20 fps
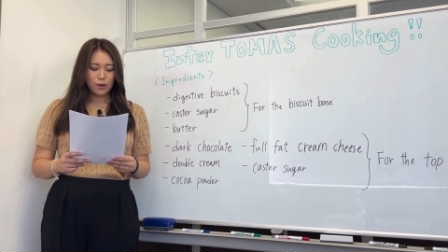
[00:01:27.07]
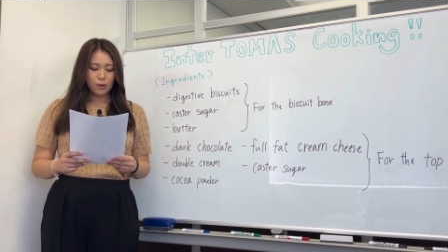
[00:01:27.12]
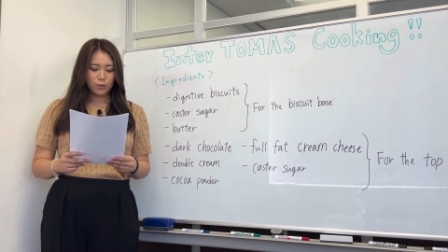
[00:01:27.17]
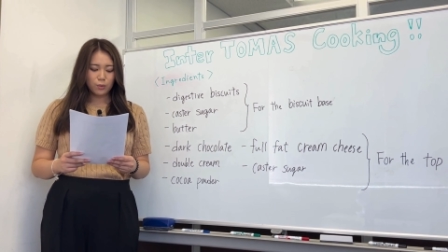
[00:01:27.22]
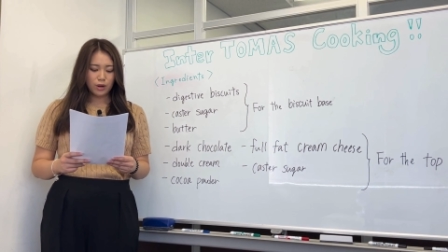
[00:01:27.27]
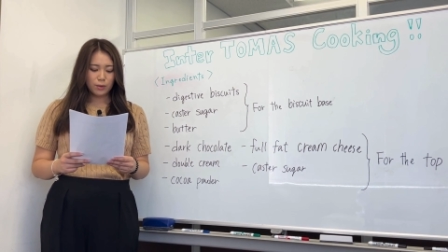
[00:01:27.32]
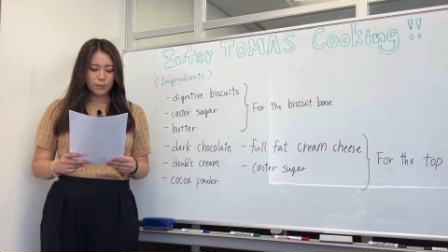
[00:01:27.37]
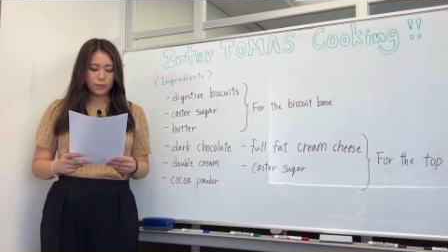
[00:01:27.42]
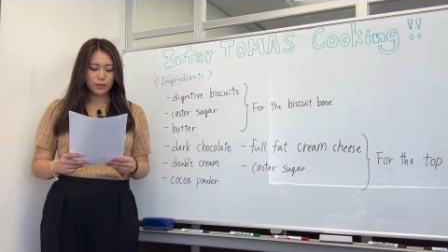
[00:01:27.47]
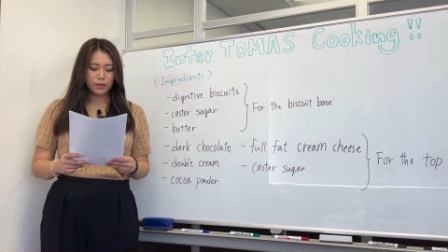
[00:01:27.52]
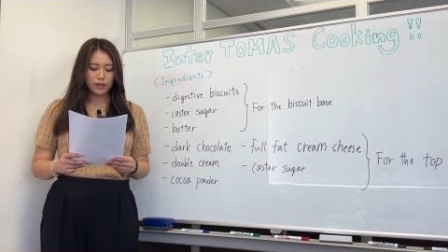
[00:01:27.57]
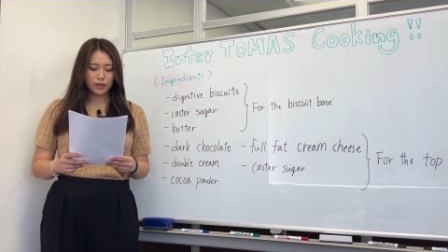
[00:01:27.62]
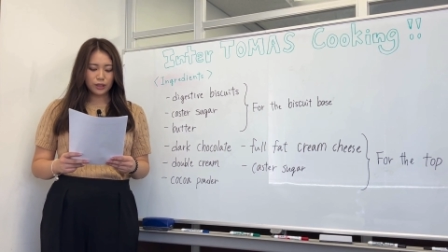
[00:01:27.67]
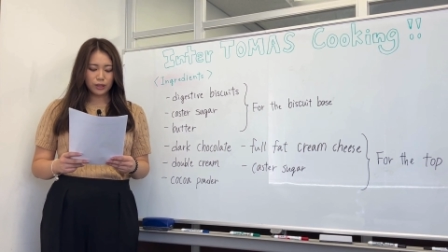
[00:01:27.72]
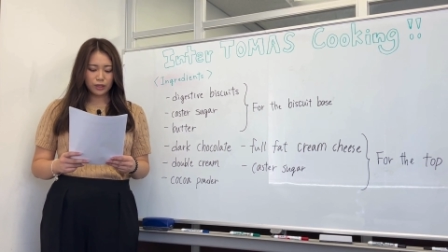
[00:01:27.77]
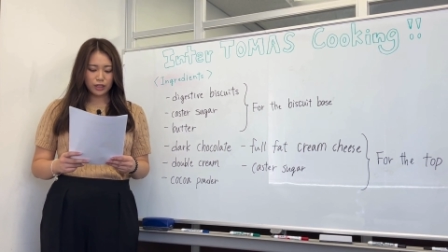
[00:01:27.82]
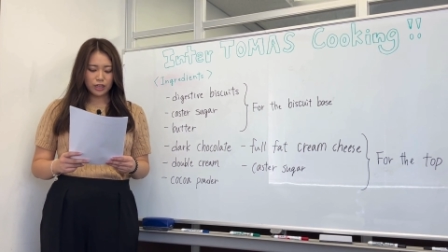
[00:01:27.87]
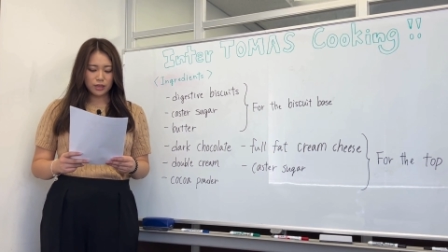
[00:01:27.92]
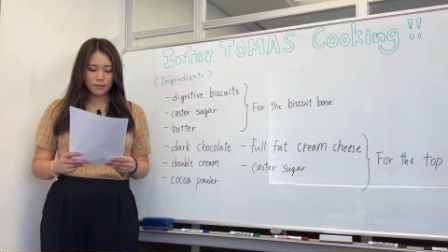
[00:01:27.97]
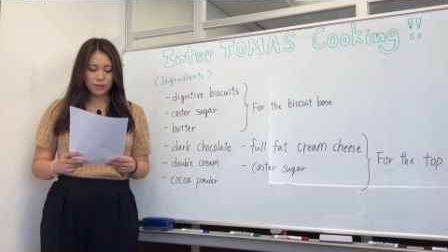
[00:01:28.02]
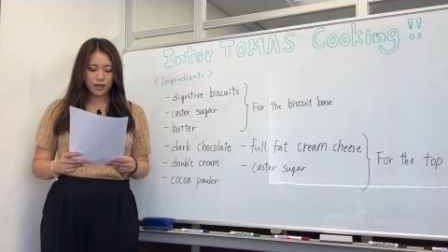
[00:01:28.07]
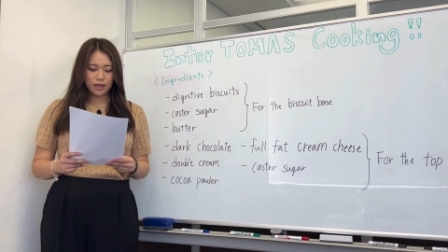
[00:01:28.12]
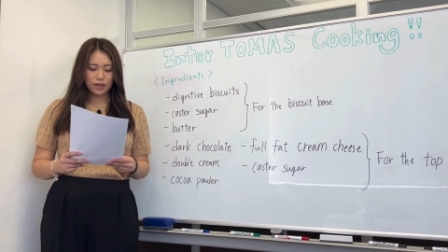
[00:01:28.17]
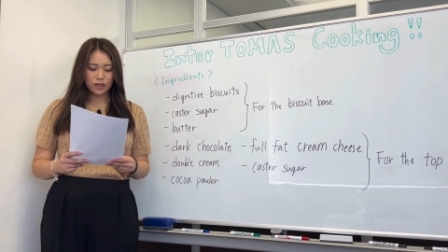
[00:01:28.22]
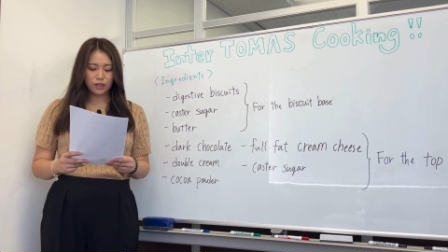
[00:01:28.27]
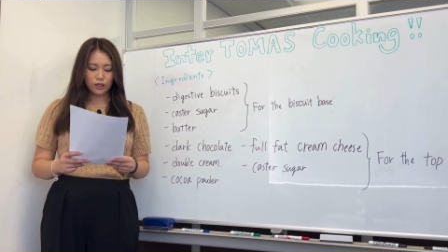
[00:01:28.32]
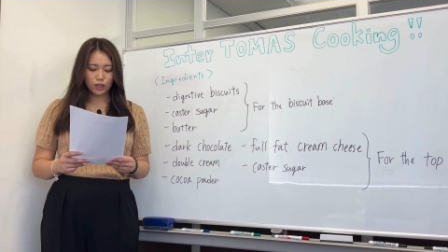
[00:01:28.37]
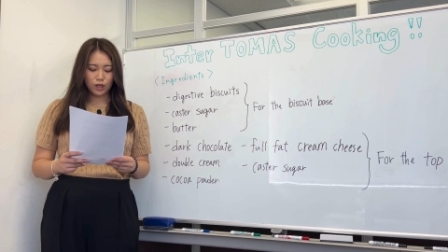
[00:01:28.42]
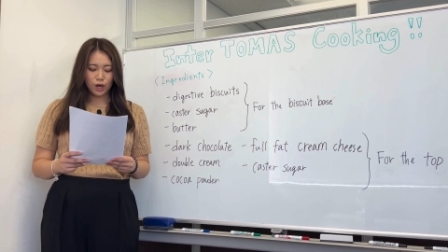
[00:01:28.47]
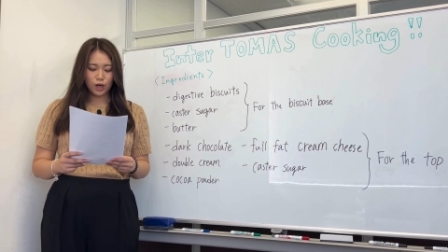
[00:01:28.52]
Whip the cream in
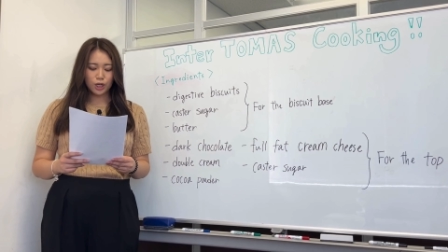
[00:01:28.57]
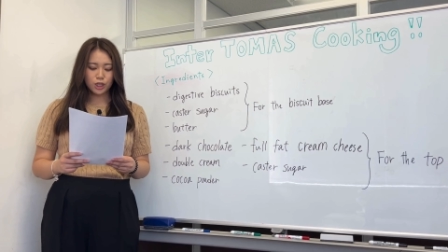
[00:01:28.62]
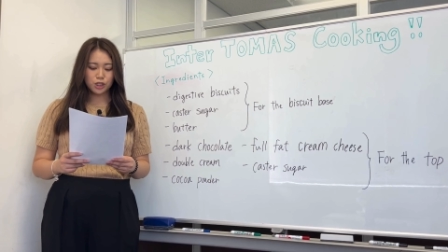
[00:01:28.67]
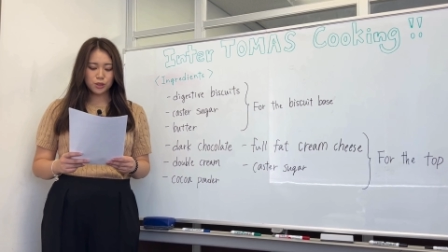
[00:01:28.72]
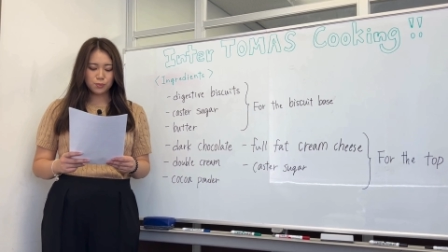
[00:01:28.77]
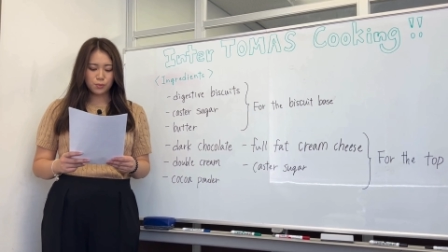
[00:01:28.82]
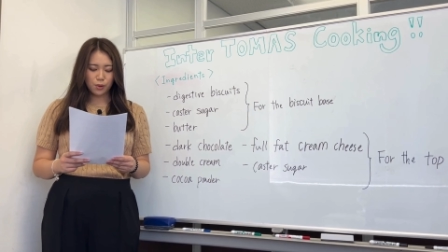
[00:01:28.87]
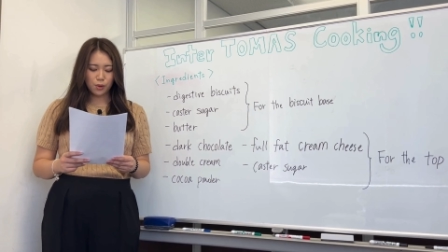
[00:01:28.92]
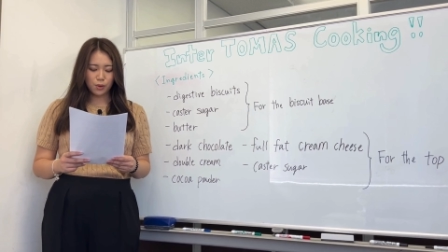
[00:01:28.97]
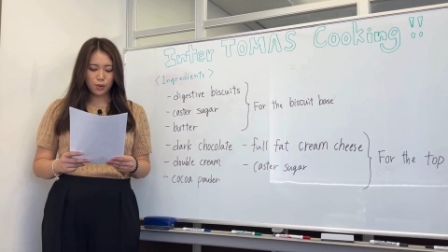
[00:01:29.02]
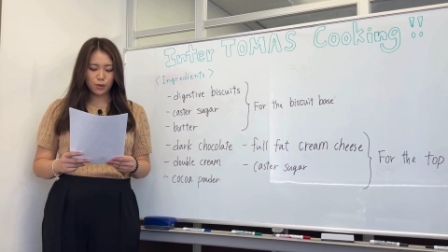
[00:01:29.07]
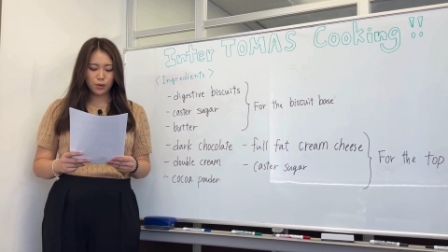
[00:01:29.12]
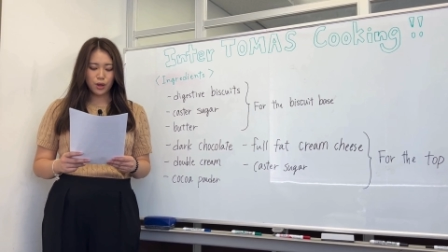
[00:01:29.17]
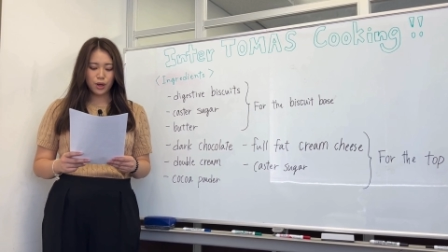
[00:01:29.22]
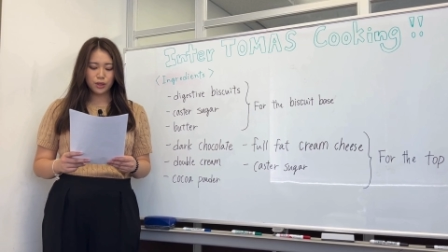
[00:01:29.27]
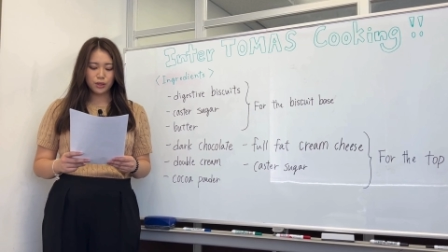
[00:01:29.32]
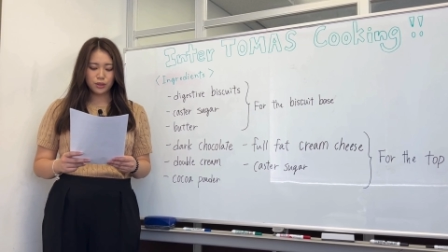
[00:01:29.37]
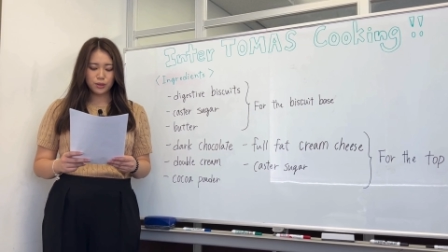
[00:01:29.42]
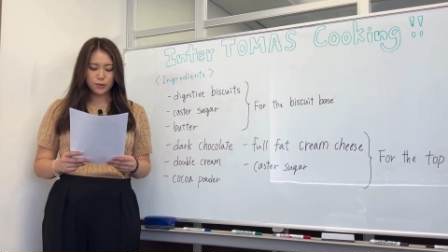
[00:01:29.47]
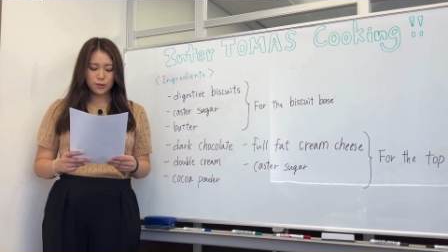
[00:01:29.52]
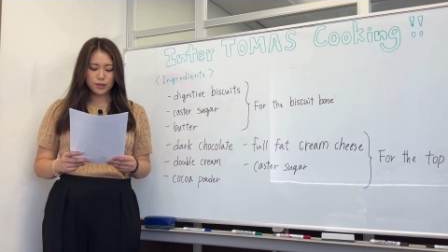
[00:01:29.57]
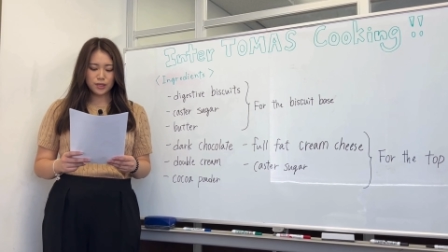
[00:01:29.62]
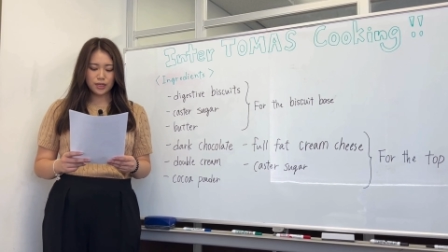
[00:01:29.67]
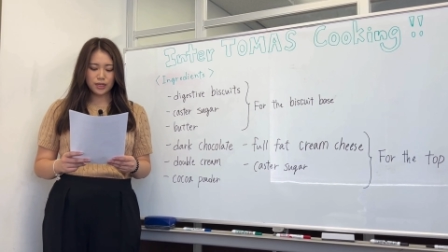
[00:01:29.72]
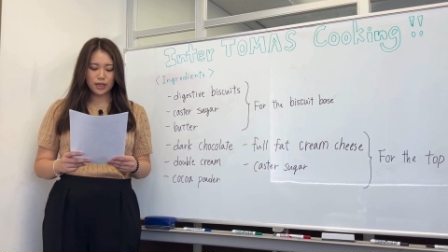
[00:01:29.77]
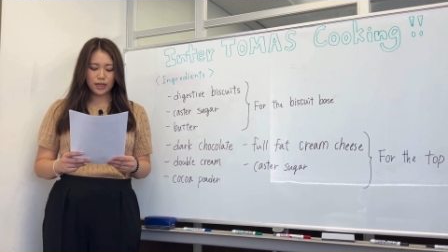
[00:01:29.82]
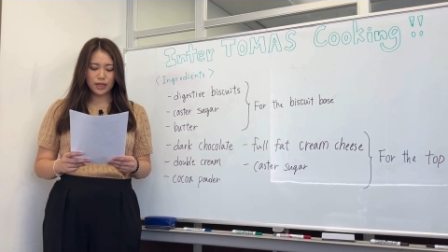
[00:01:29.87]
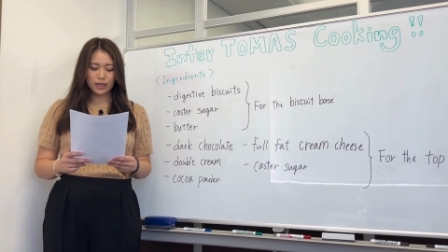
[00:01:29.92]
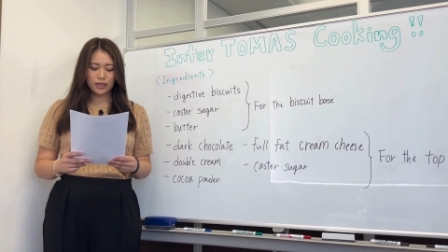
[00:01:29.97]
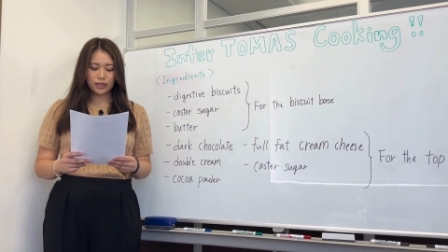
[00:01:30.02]
a large bowl
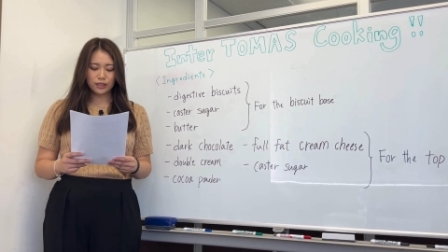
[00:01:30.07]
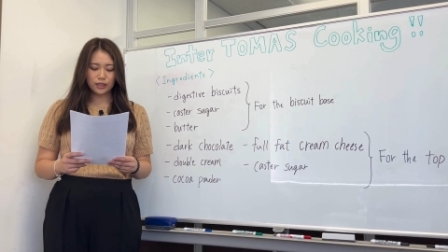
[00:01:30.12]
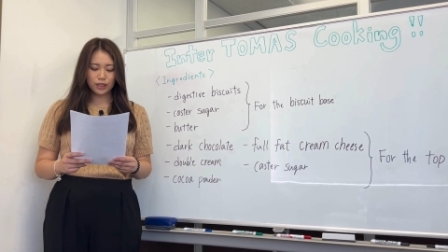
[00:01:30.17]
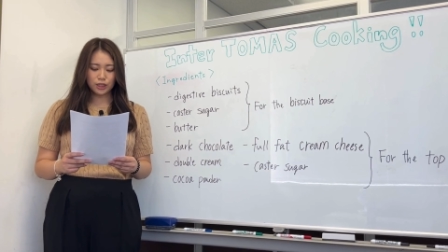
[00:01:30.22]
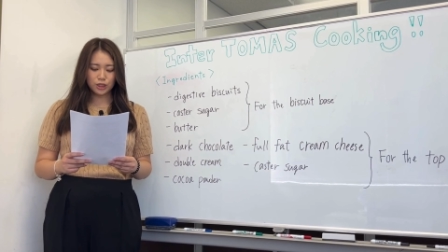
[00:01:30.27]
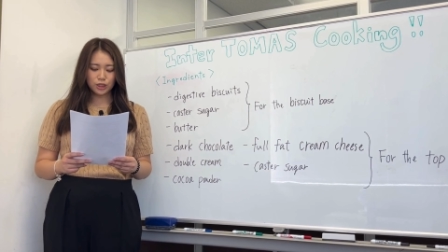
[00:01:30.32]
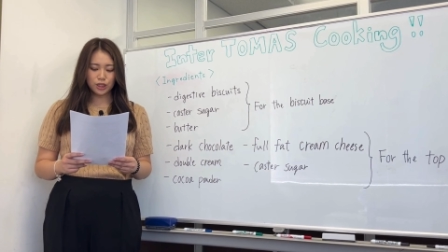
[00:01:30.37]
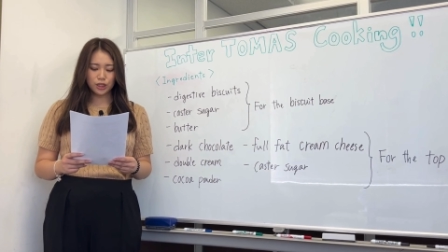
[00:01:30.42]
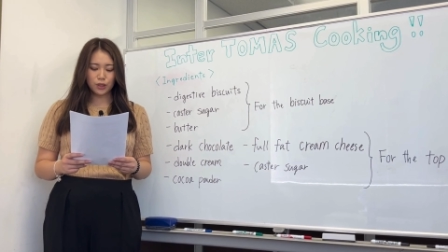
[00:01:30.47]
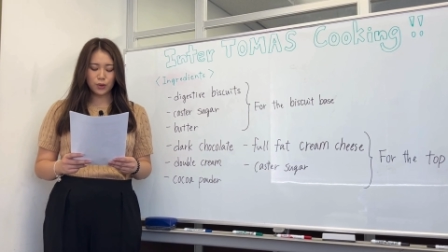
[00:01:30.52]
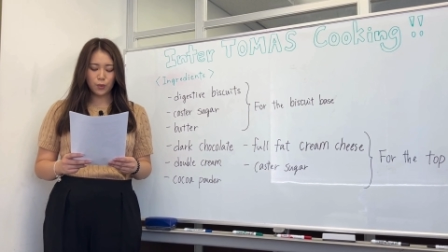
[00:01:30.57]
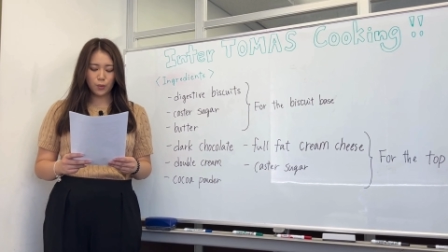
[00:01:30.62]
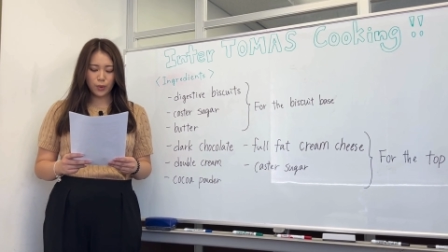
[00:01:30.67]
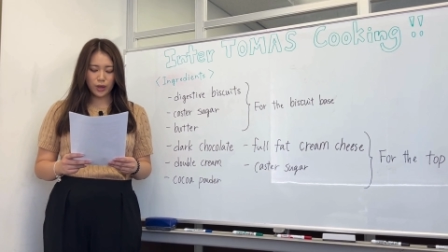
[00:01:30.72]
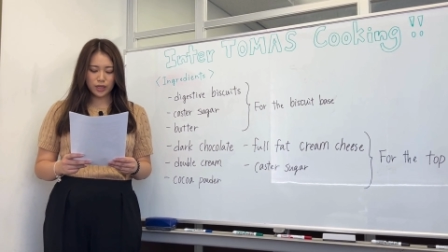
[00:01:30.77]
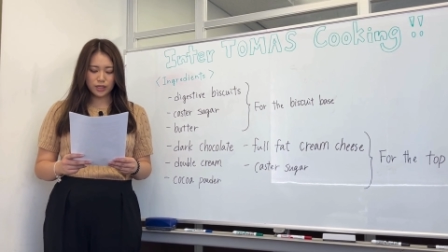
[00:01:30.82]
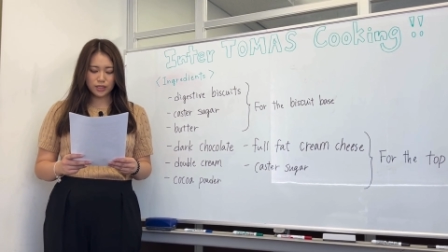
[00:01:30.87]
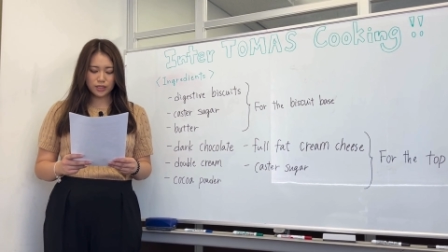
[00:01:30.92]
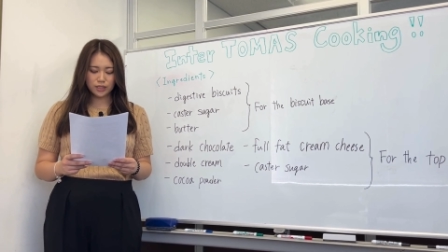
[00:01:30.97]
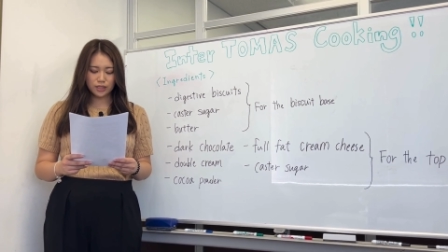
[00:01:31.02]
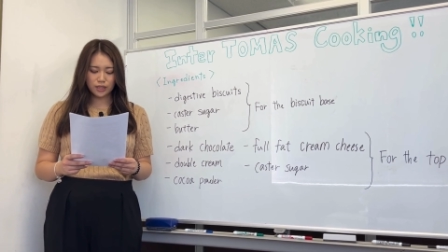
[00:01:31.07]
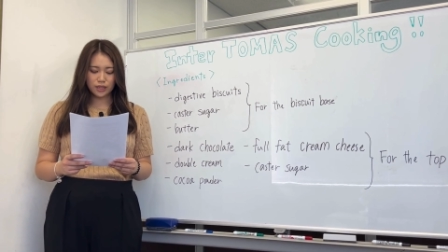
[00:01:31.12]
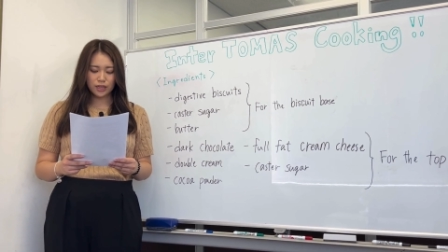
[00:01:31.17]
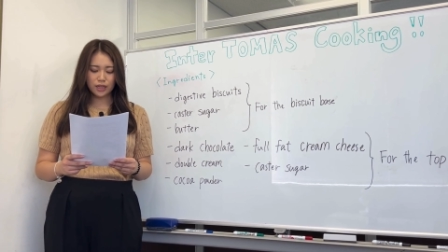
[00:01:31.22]
using an electric whisk